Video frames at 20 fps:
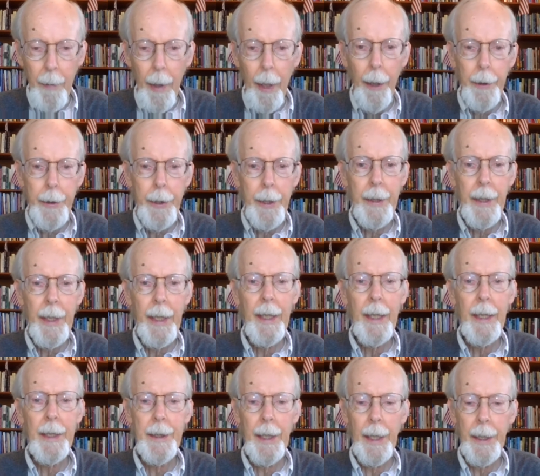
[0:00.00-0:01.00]
Marriage indeed
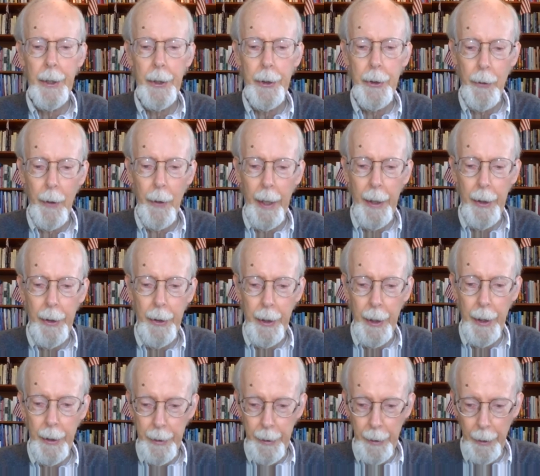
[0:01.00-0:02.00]
is a strange
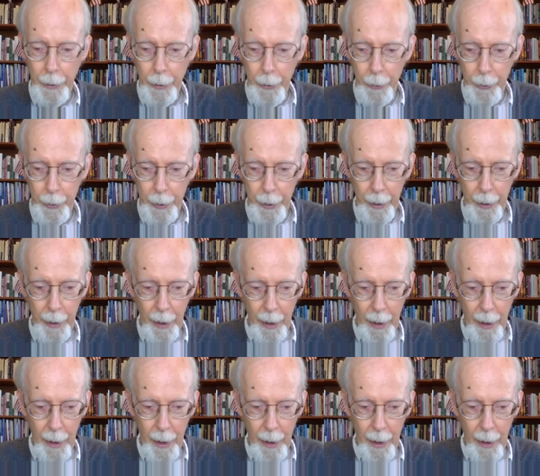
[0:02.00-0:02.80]
institution.